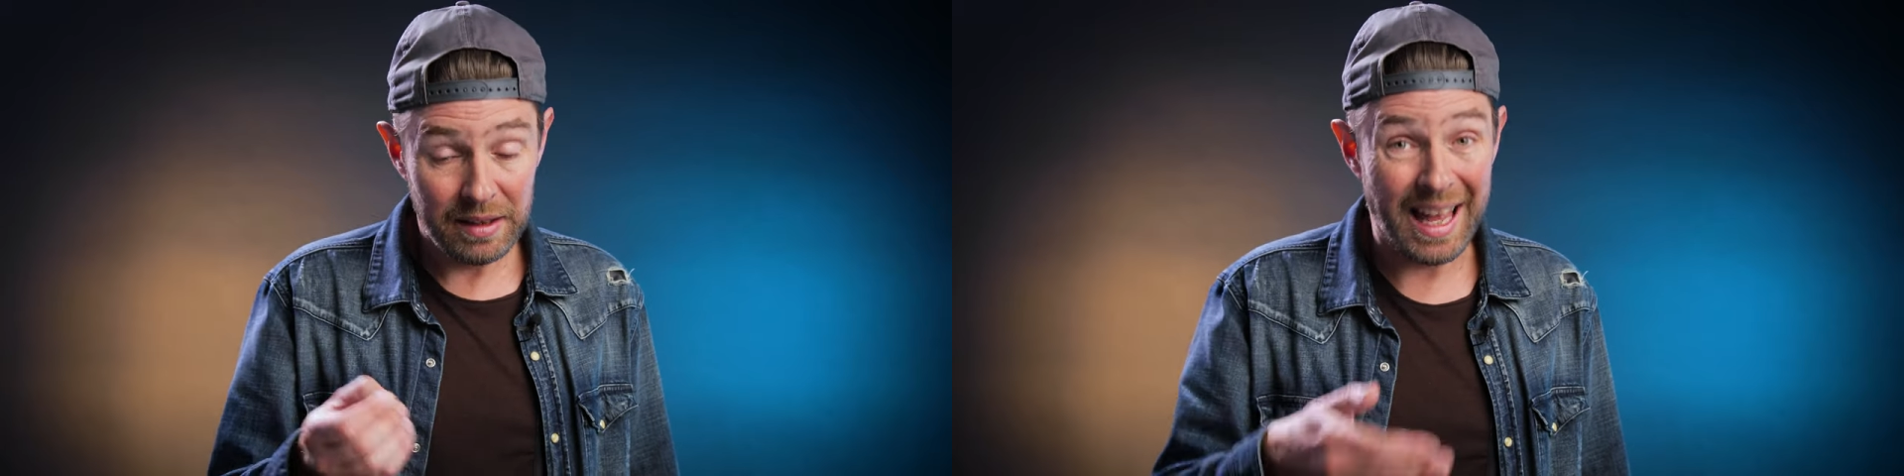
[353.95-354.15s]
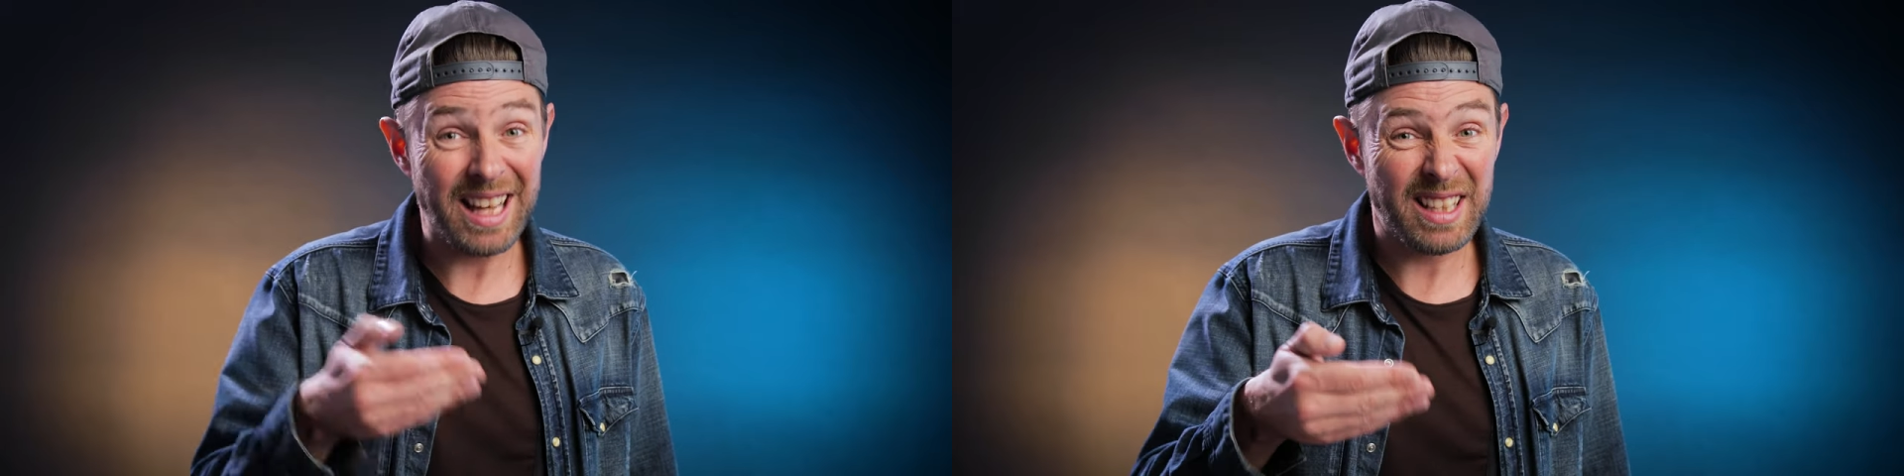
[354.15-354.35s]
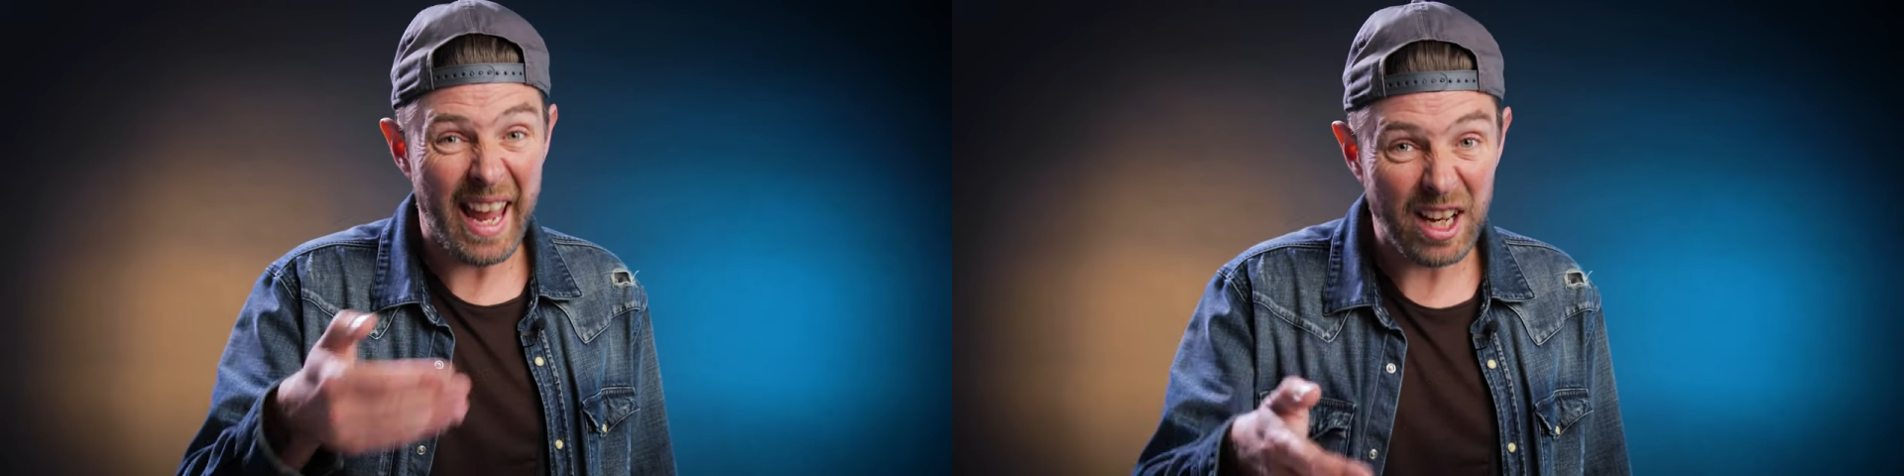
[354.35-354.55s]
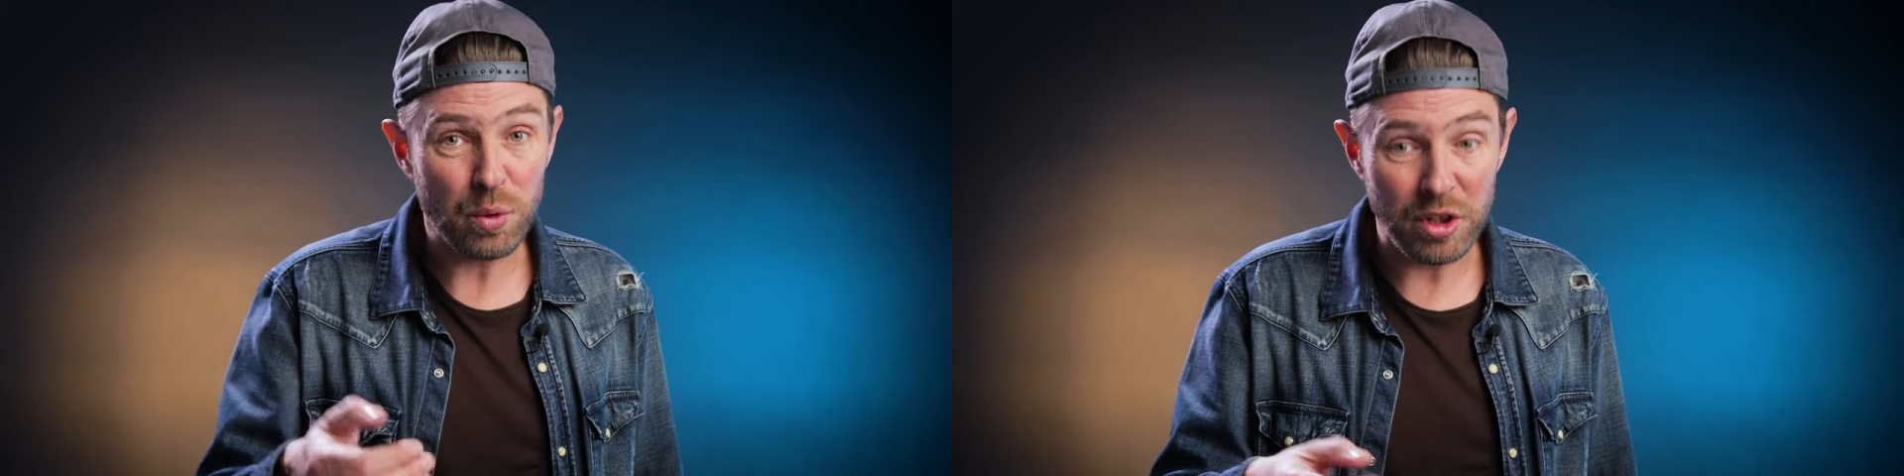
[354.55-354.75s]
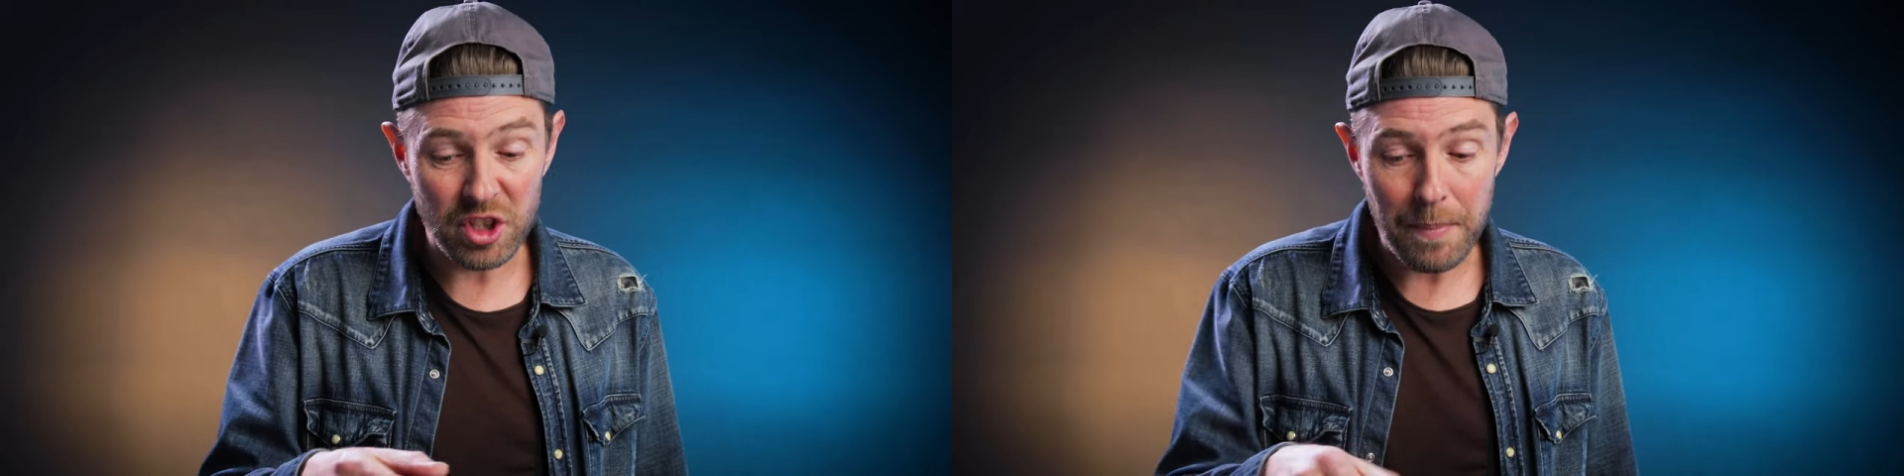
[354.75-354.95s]
that
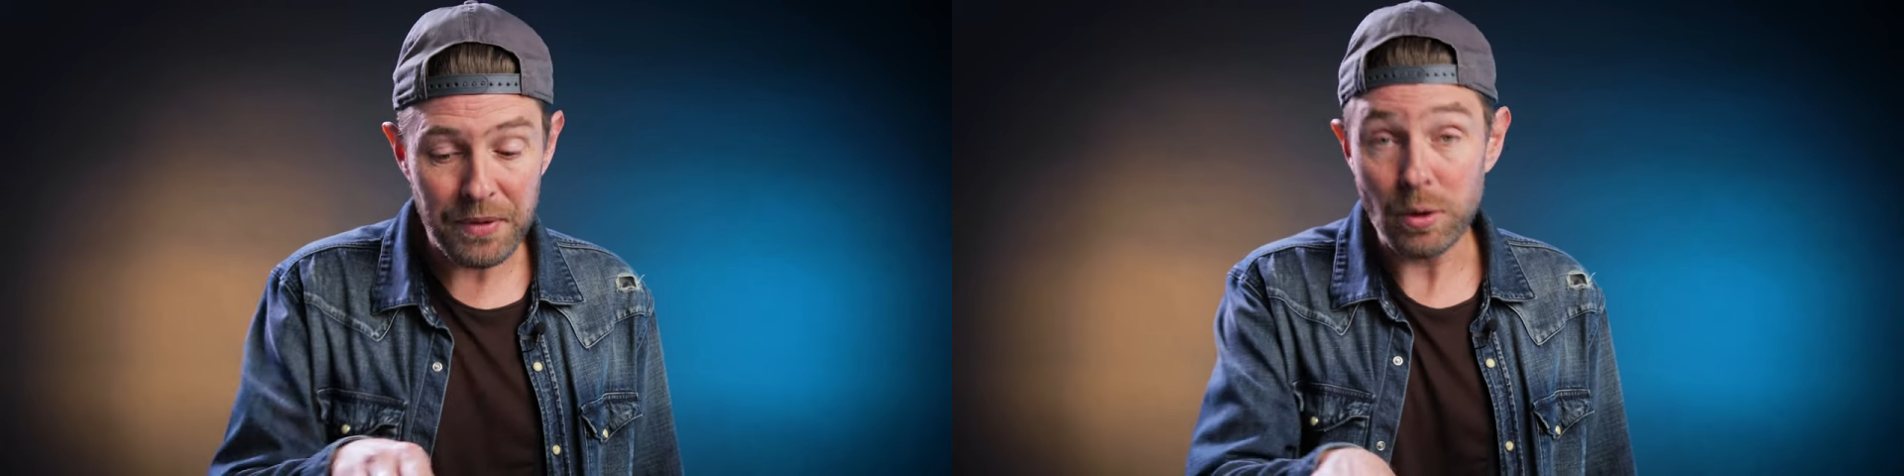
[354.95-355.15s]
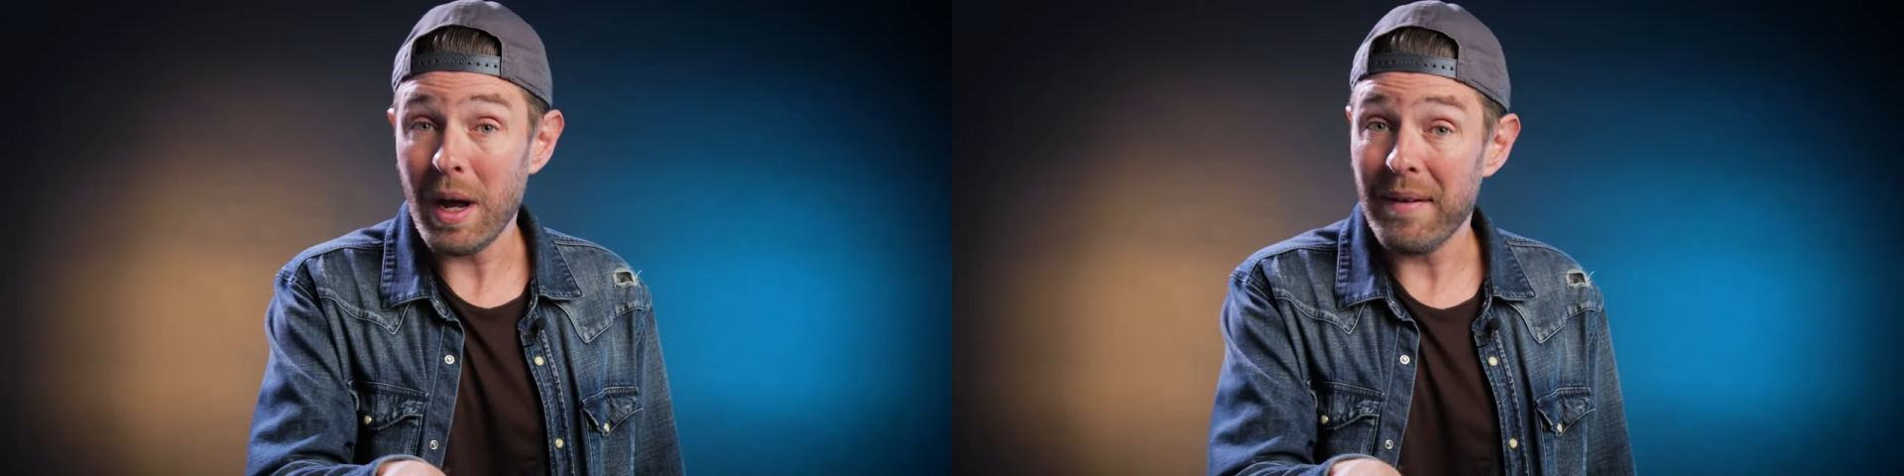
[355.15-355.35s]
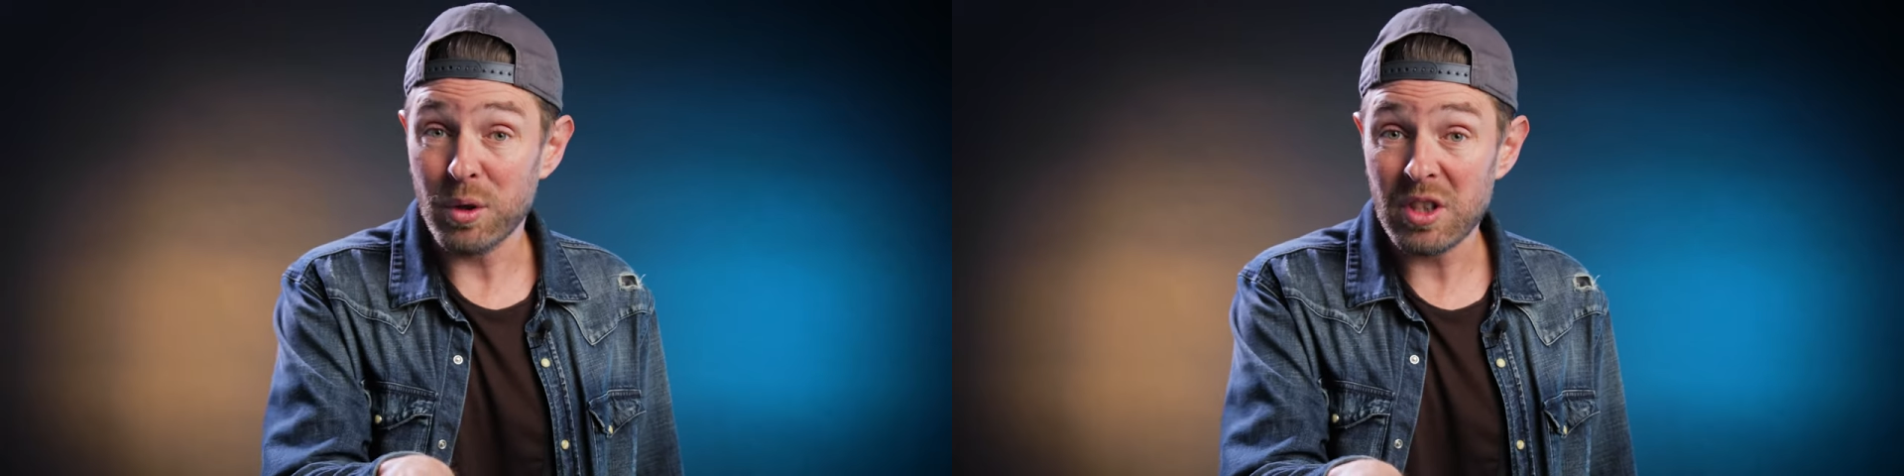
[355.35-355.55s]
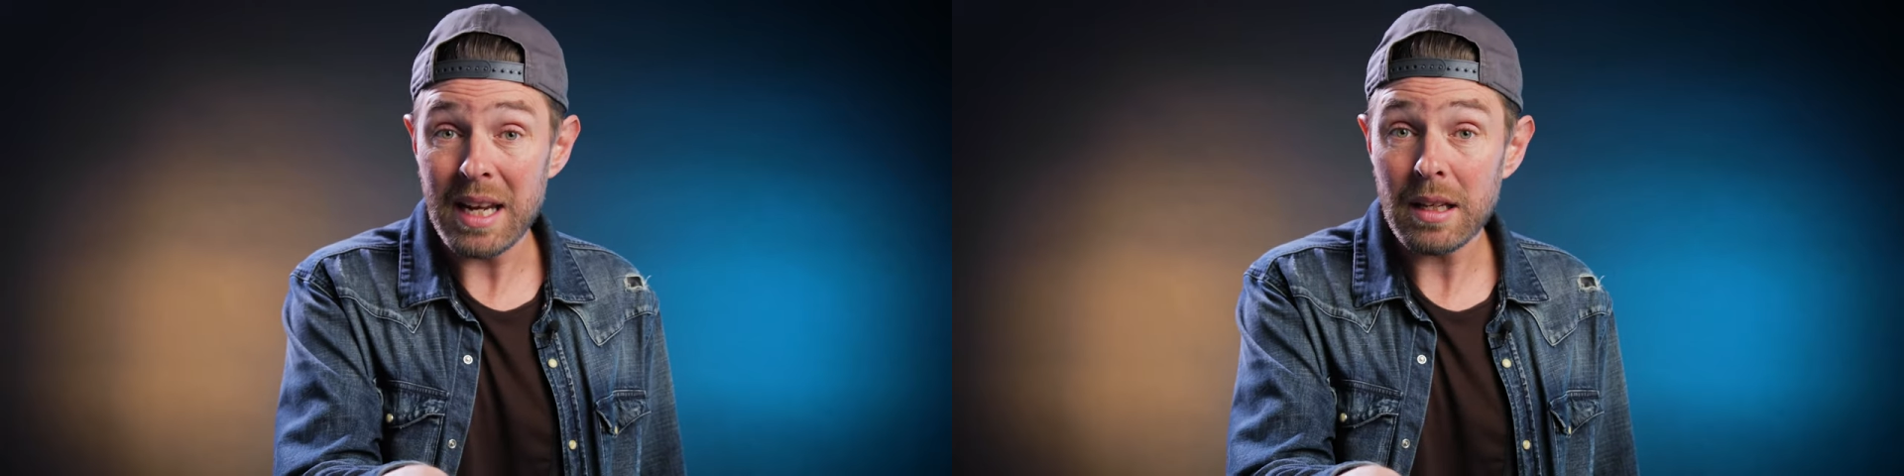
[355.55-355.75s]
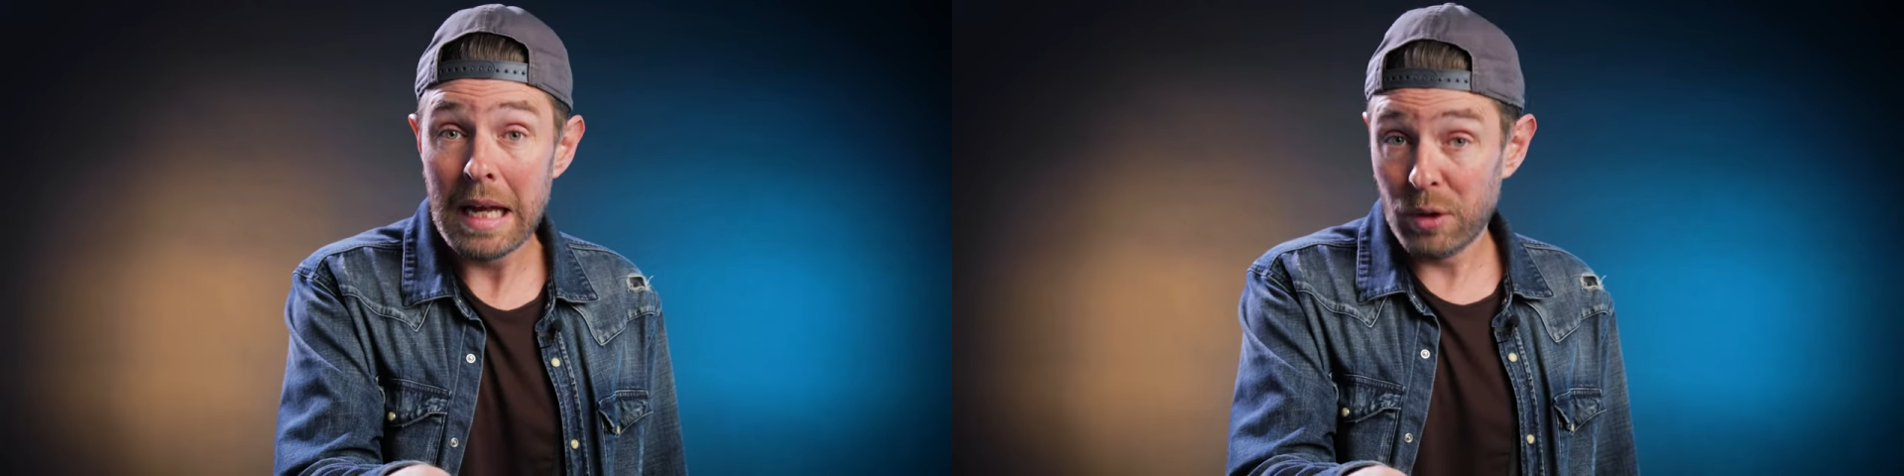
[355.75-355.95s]
extra step that you have to
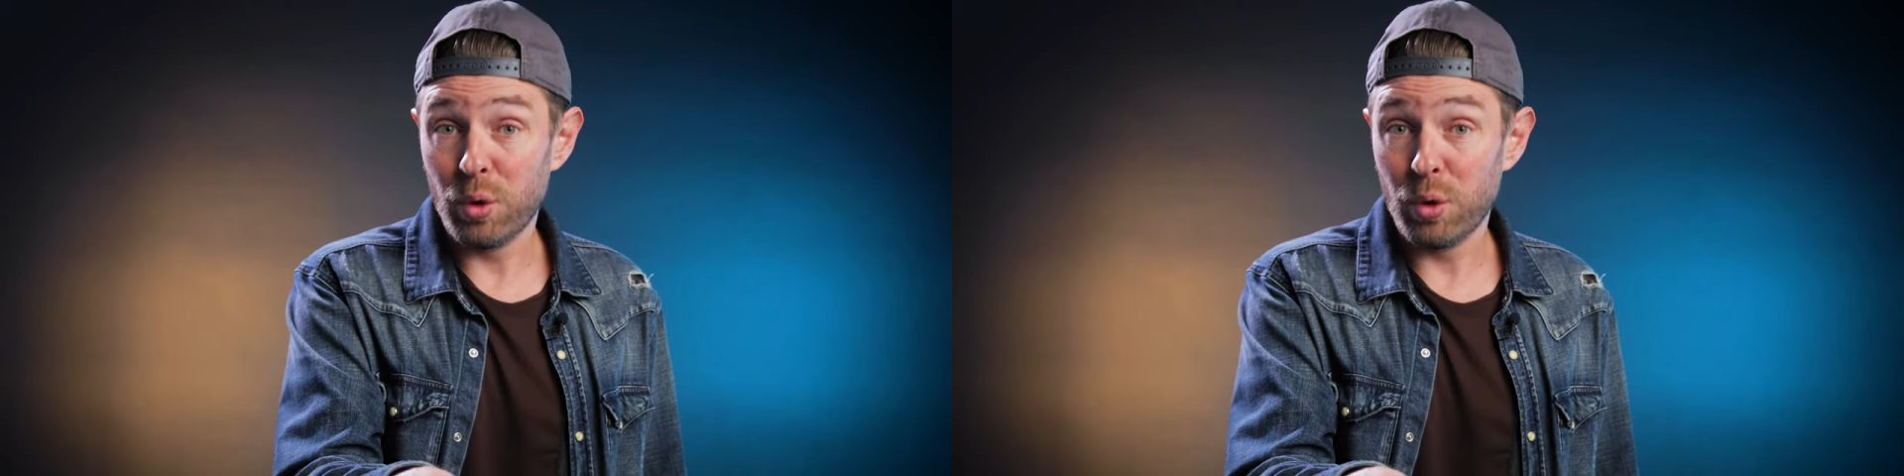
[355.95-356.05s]
take